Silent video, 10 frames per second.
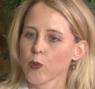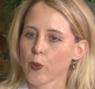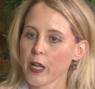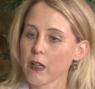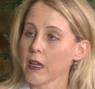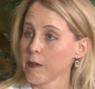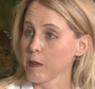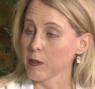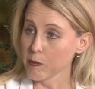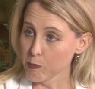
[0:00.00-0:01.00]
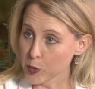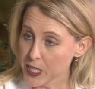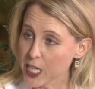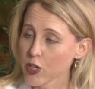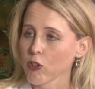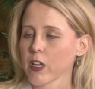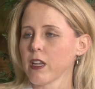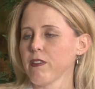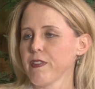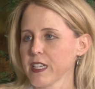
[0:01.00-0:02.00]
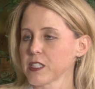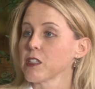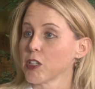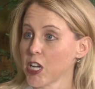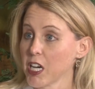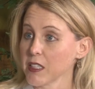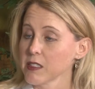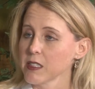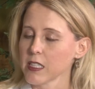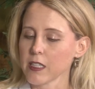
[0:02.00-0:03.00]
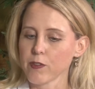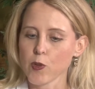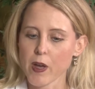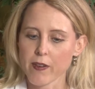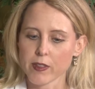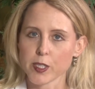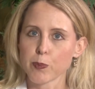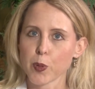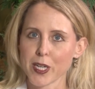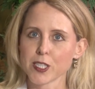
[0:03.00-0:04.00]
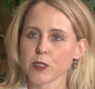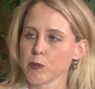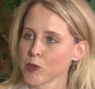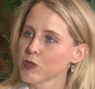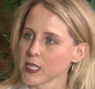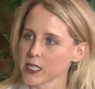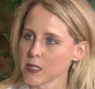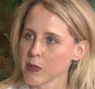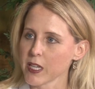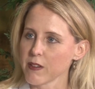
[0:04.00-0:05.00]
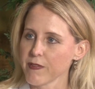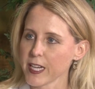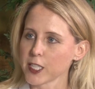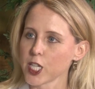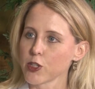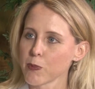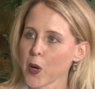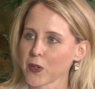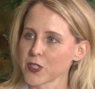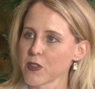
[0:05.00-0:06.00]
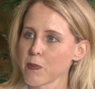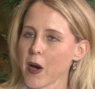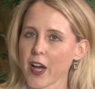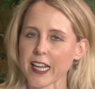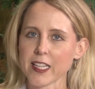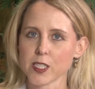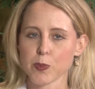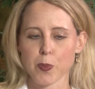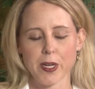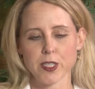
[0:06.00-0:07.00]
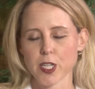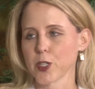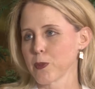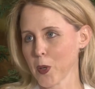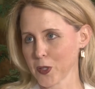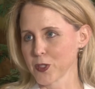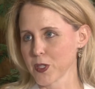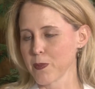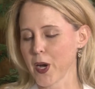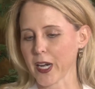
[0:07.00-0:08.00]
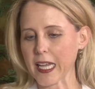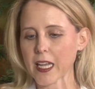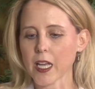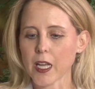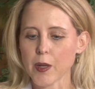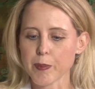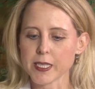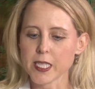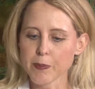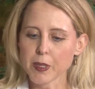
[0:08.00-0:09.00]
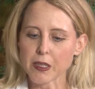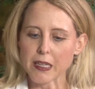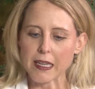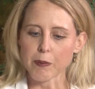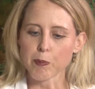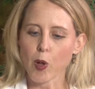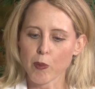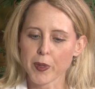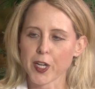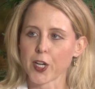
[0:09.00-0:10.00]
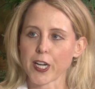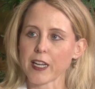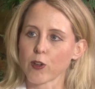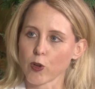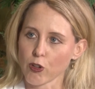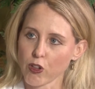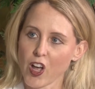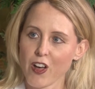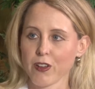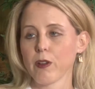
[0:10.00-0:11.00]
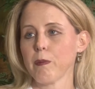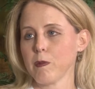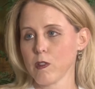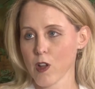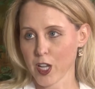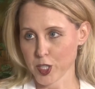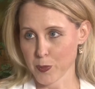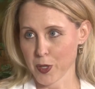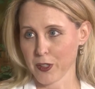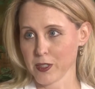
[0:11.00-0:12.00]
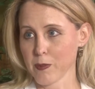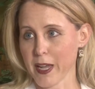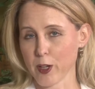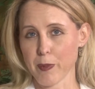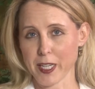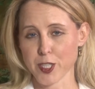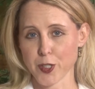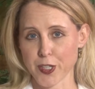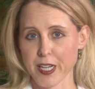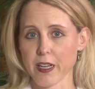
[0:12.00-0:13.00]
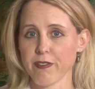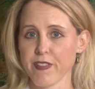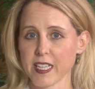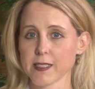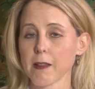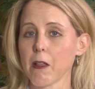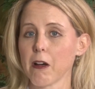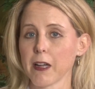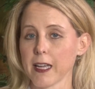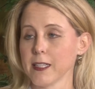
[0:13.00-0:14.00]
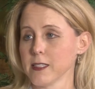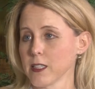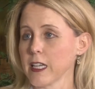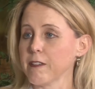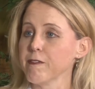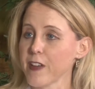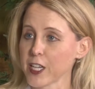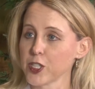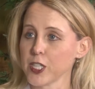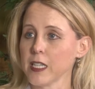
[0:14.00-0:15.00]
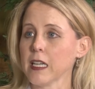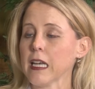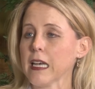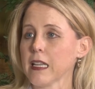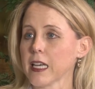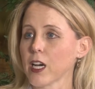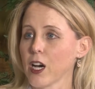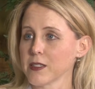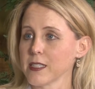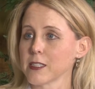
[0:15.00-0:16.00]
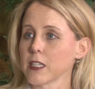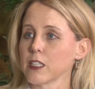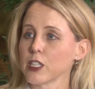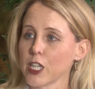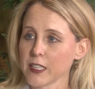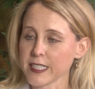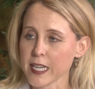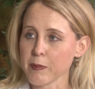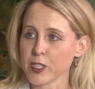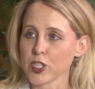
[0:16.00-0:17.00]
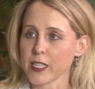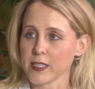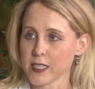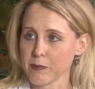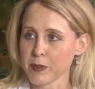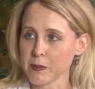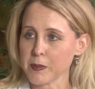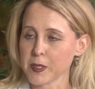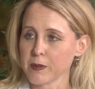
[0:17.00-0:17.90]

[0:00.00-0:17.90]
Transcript: Well, particularly it affects the lungs. If you have a depressed immune system, it can affect other parts of the body and spread to other parts of the body. But typically, pulmonary or lung non-tuberculous mycobacteria affects the lung and is an infection that causes lung damage and symptoms.